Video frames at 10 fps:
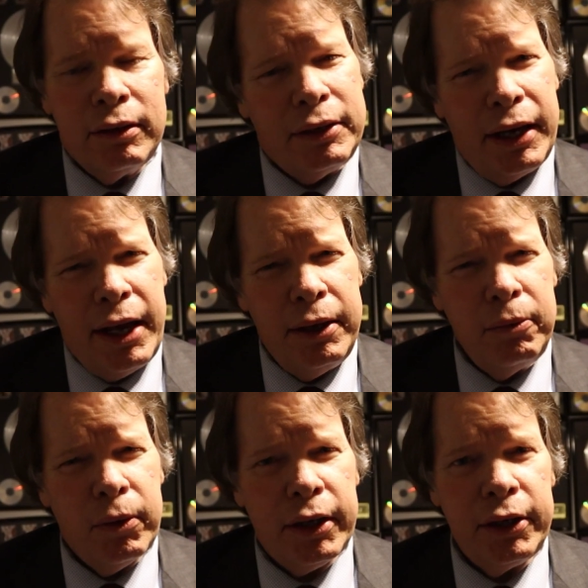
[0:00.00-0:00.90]
Today
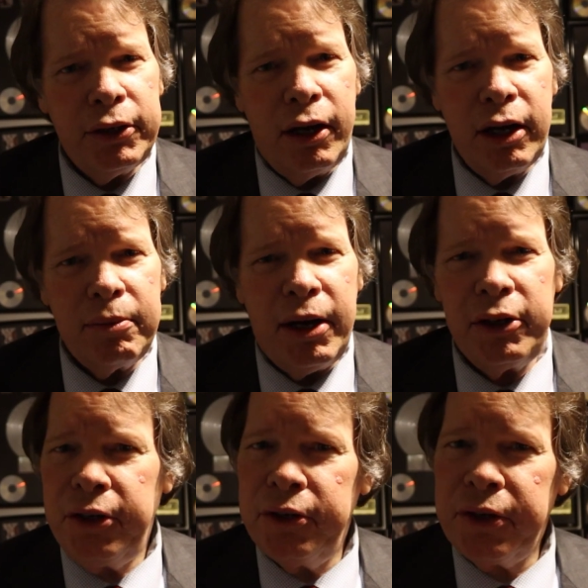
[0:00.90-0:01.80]
we're going to talk
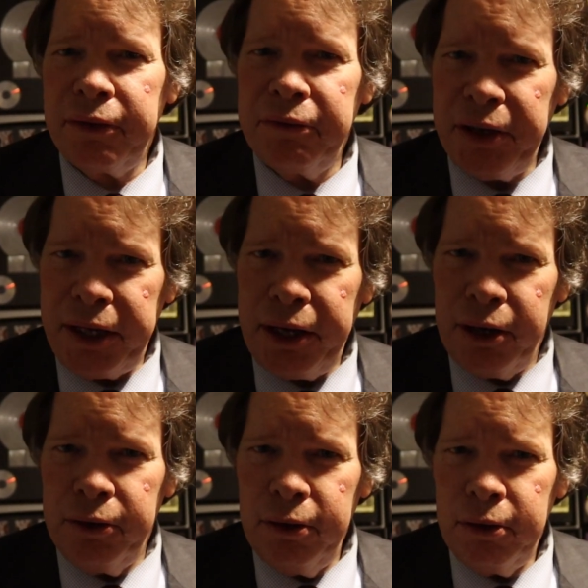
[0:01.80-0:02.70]
about using
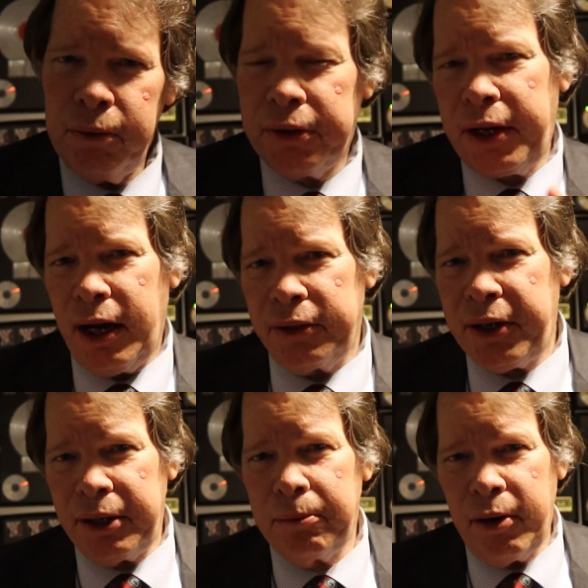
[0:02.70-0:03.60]
video with
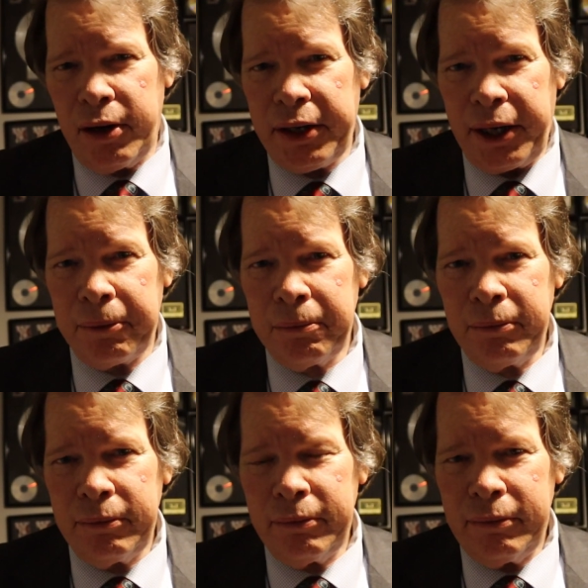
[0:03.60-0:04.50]
content marketing.
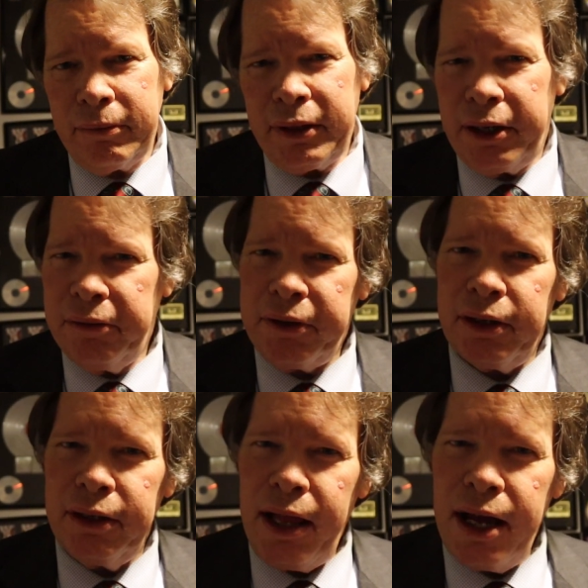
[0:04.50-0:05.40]
Now, you've heard
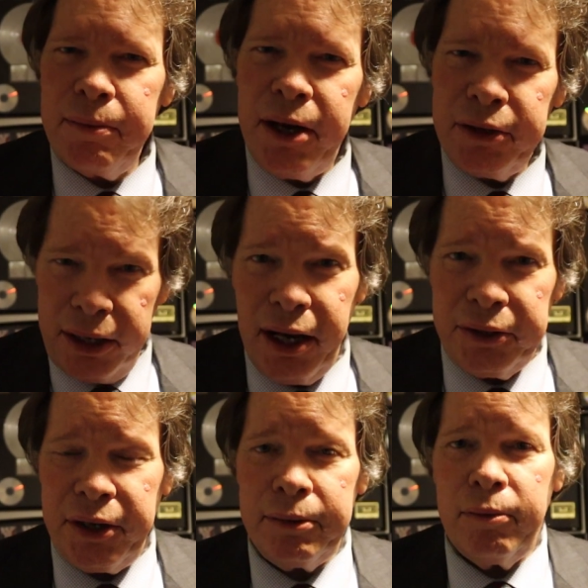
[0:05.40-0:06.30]
a lot about
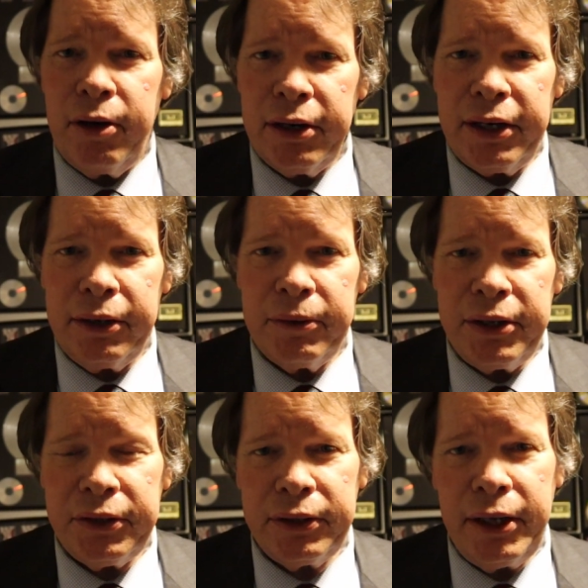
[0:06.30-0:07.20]
content marketing
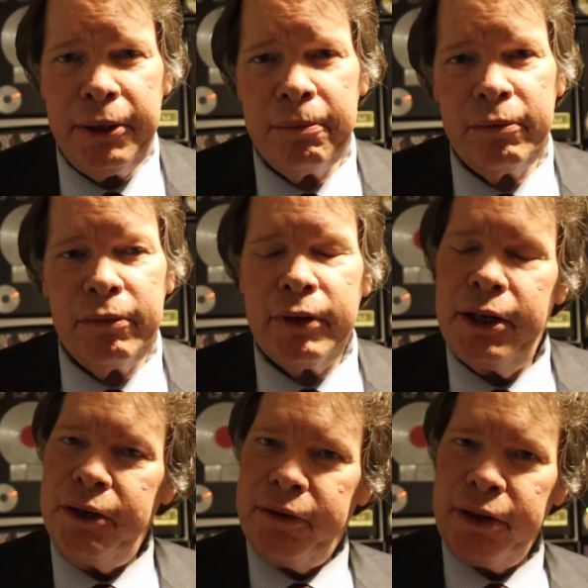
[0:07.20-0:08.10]
recently,
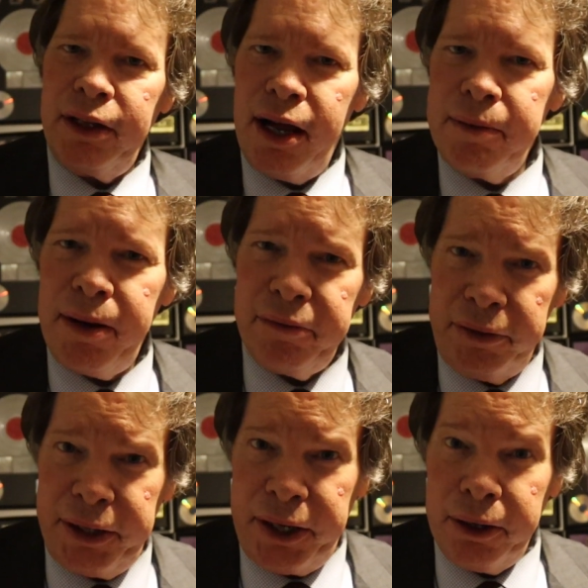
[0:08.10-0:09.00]
and you've heard a lot about
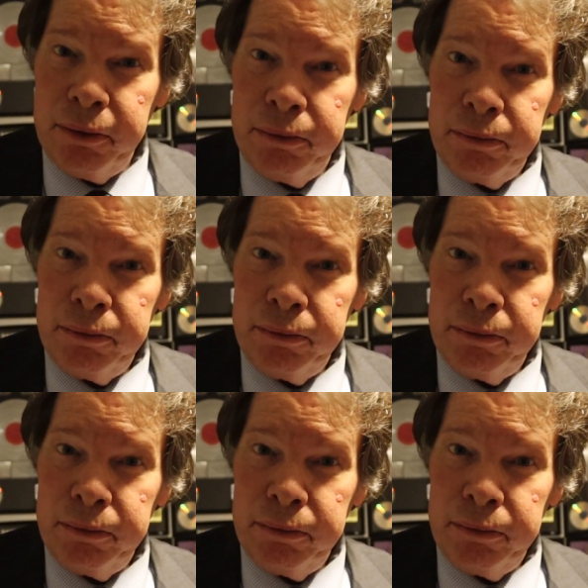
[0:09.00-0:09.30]
video.